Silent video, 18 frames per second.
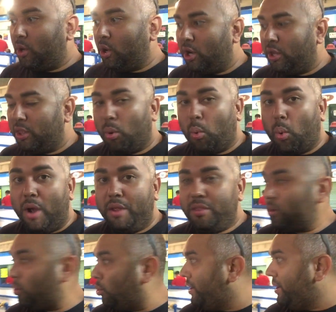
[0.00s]
We're going on the
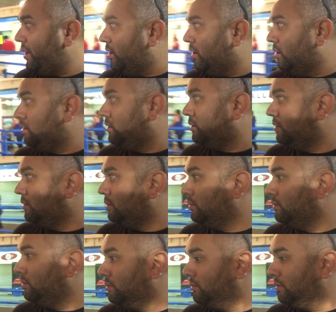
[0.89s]
Wonder Wheel,
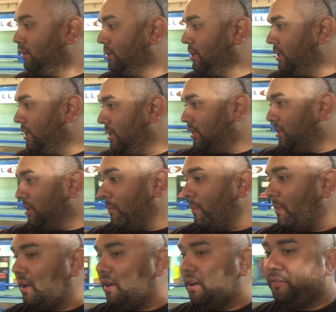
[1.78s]
the
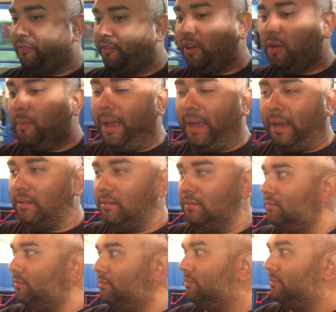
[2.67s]
uh, front or back?
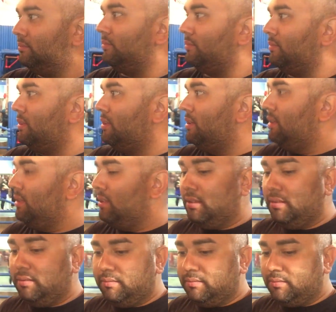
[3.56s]
I don't know,
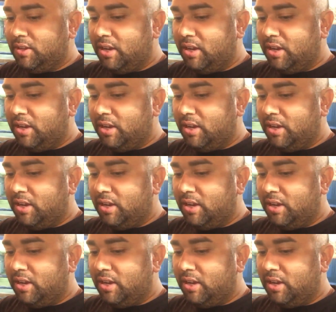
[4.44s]
front.